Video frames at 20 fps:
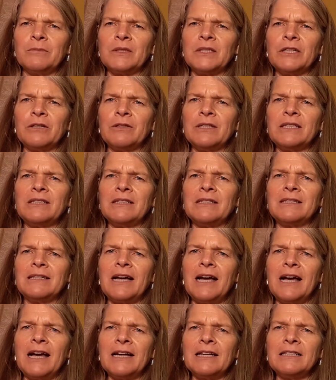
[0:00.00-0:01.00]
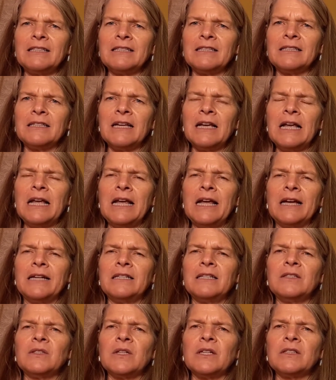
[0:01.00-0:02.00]
So this is us,
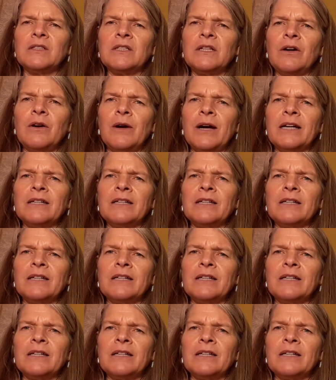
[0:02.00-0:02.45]
and it's also